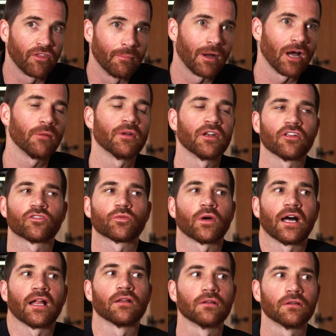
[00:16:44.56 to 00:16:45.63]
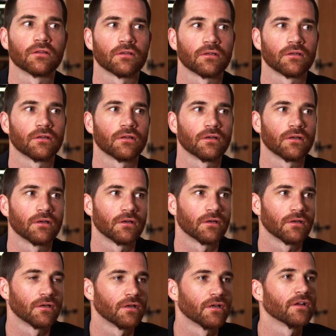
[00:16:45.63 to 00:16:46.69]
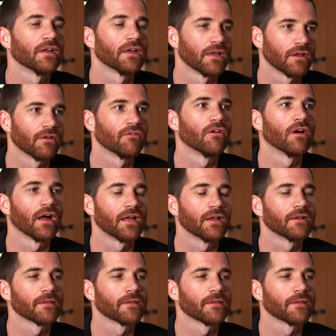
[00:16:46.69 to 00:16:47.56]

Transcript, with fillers: the moment as well? It's a combination of all those things. Right.